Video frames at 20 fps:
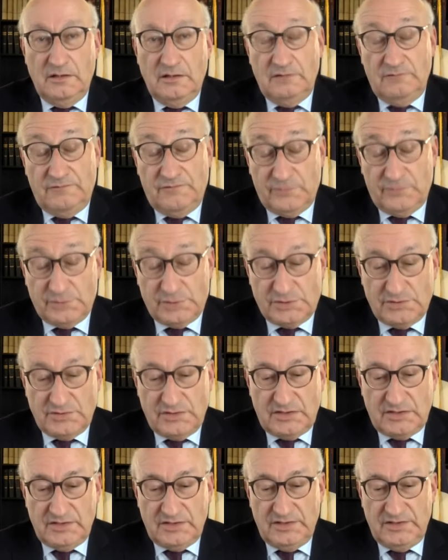
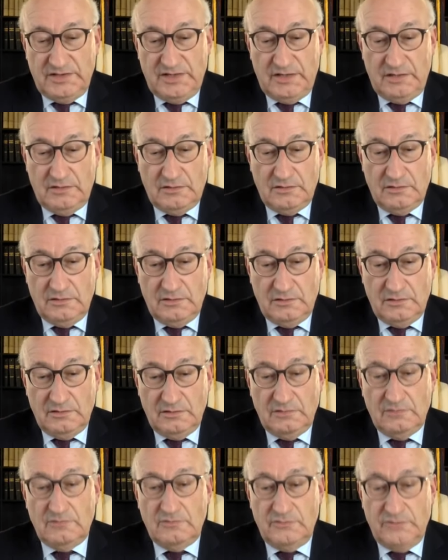unfortunately now
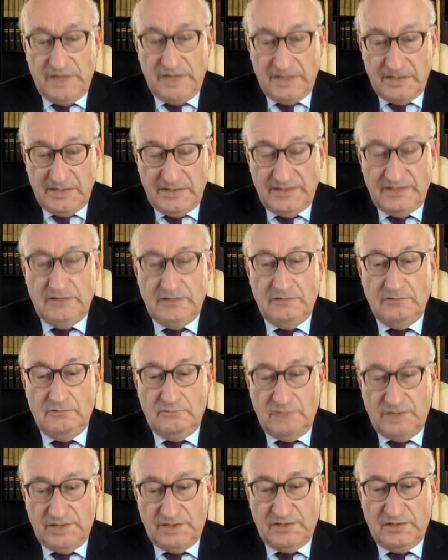really
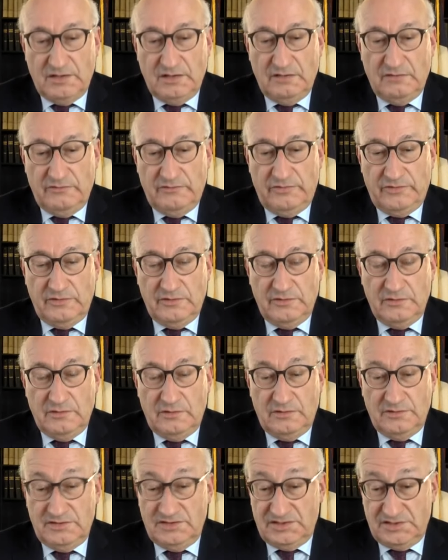one of
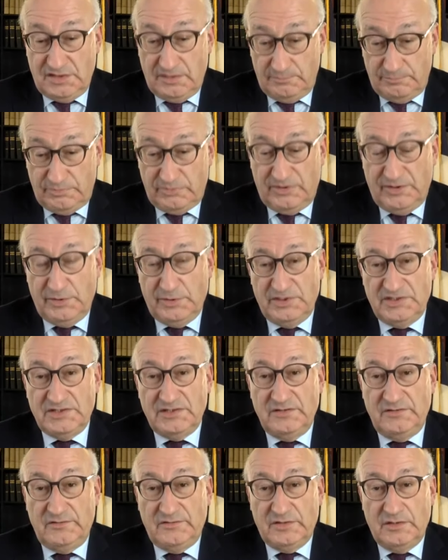the top
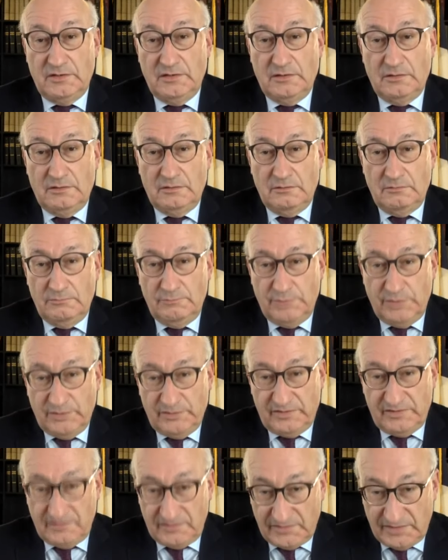priorities,
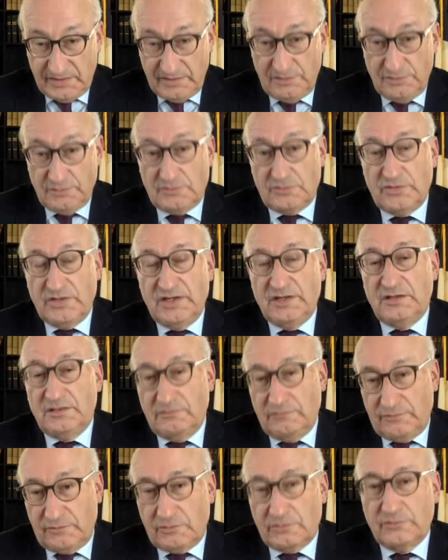both inside Ukraine
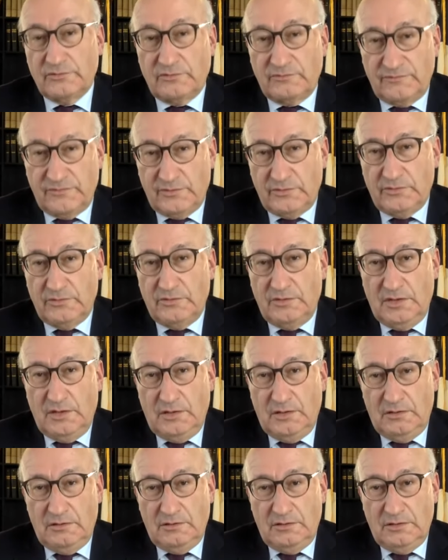and of course for
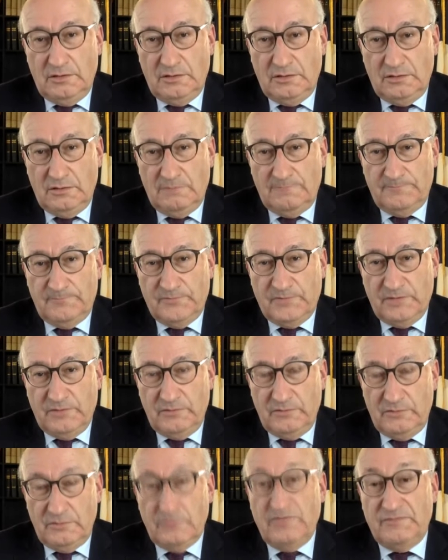the
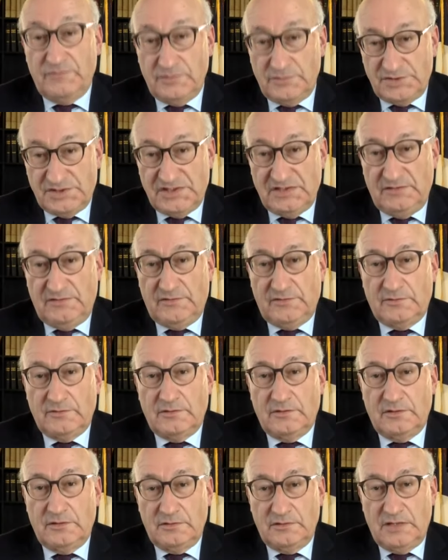
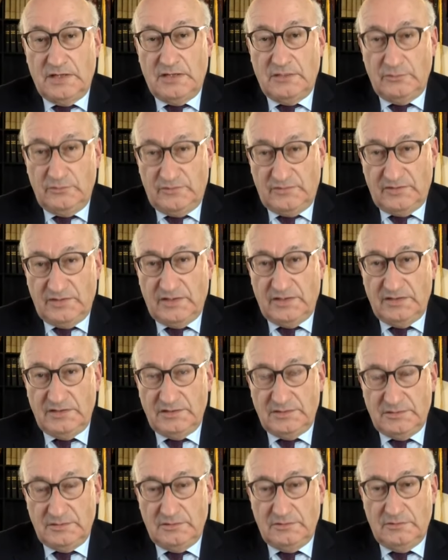refugees
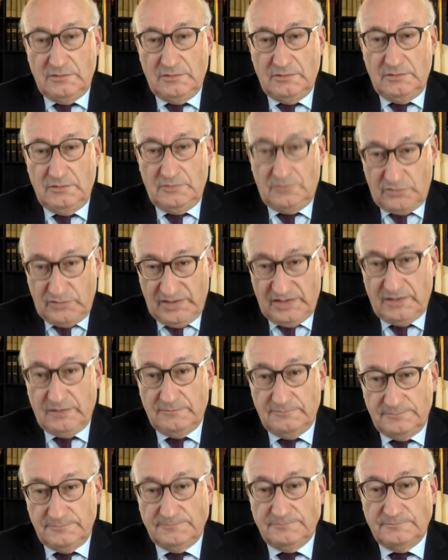outside
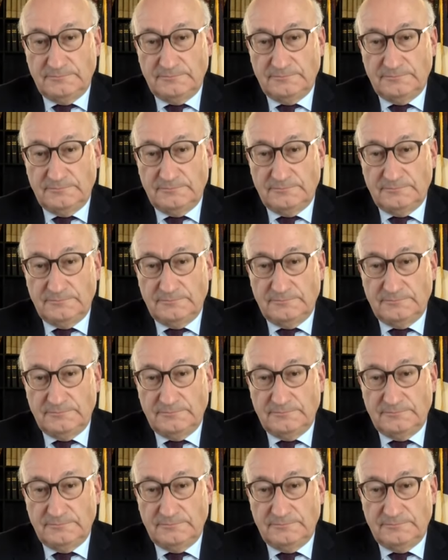Ukraine.